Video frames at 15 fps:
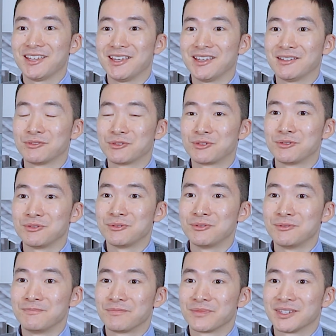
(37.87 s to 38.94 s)
into
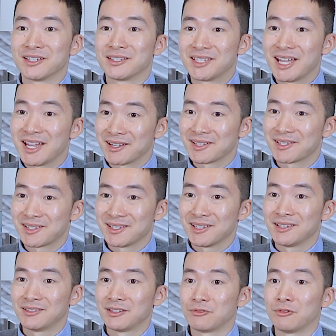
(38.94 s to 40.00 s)
the text
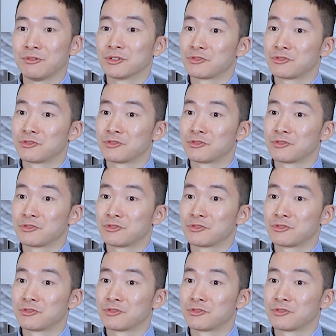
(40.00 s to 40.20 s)
or